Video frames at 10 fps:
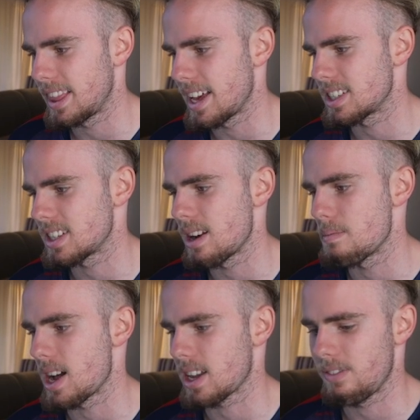that centre
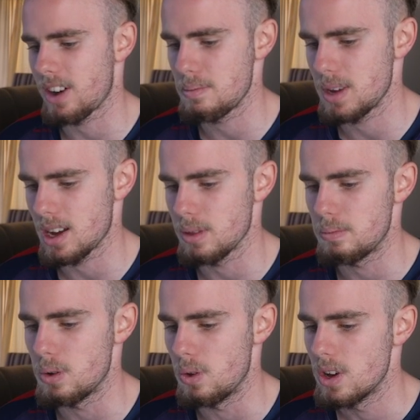back if I pick up the
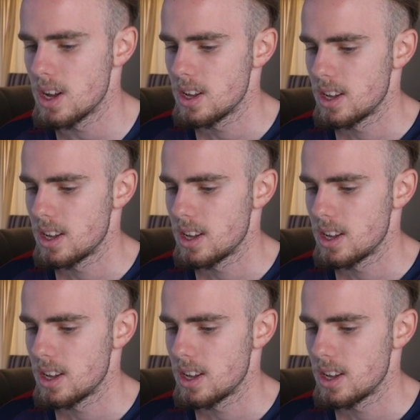ball.